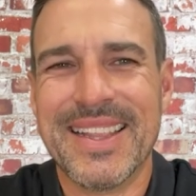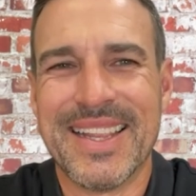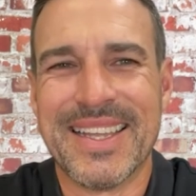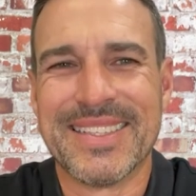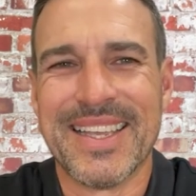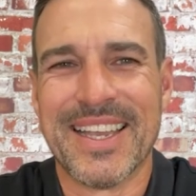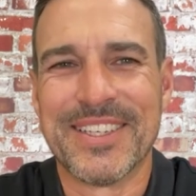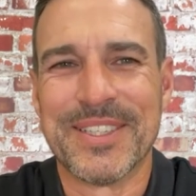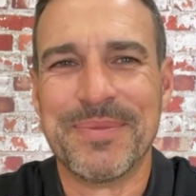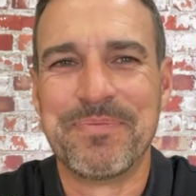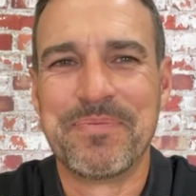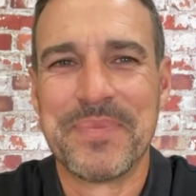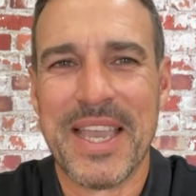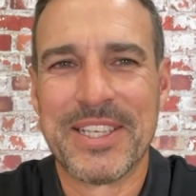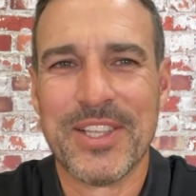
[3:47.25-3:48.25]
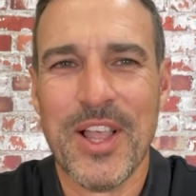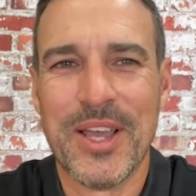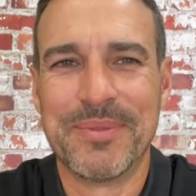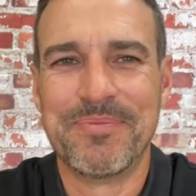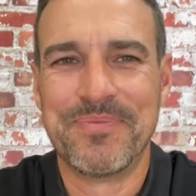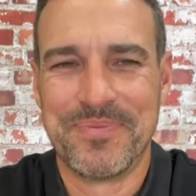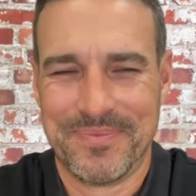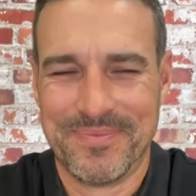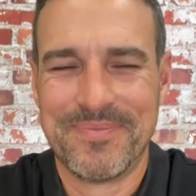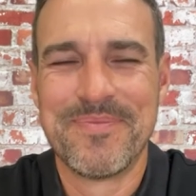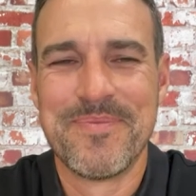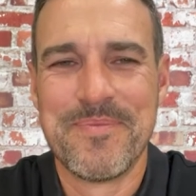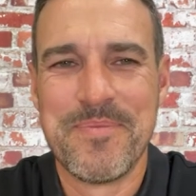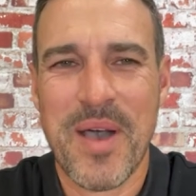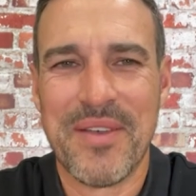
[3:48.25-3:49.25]
That's action. Thanks a lot.
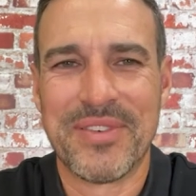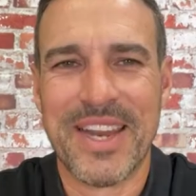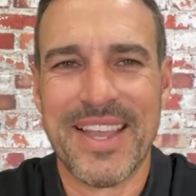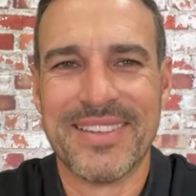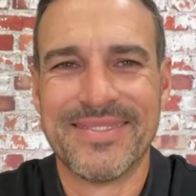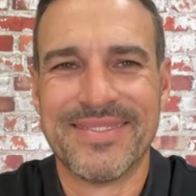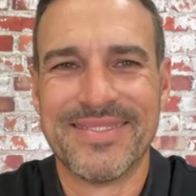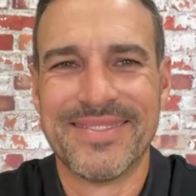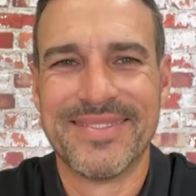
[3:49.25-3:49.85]
Bye for now.